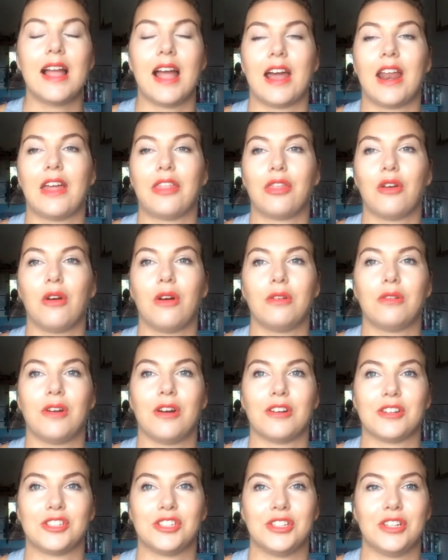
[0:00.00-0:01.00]
And I thought, oh
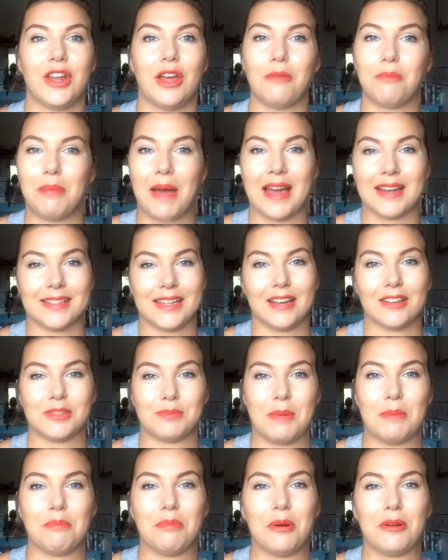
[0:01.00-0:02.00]
gosh, you know, Bad
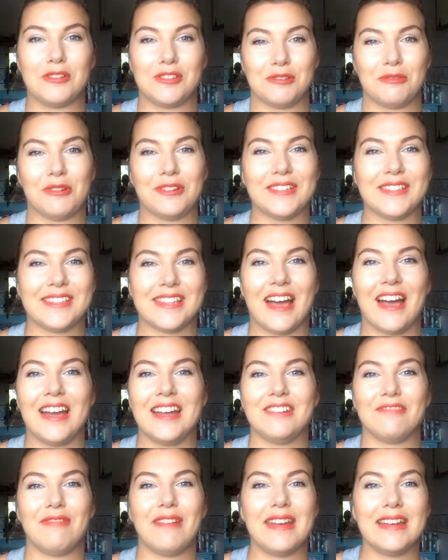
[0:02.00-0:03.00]
Gal's been put to one
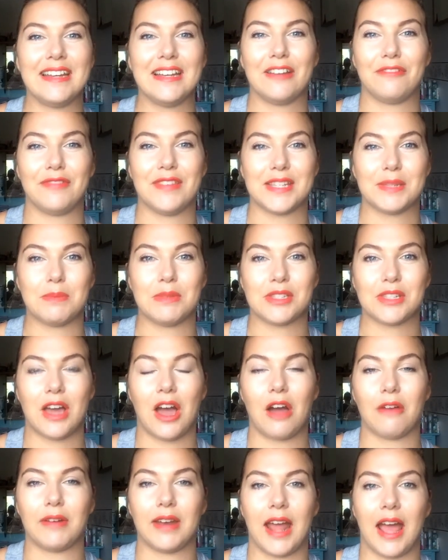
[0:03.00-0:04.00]
side. Really love this
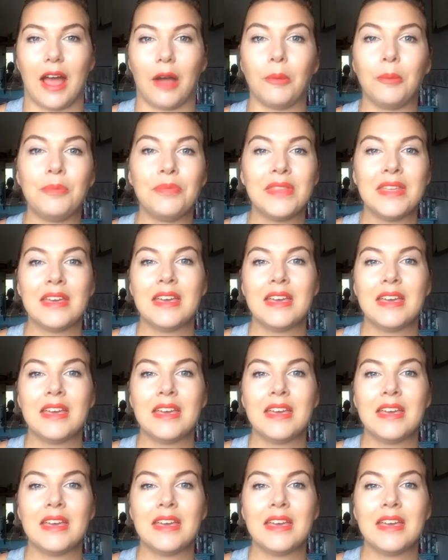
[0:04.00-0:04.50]
mascara now.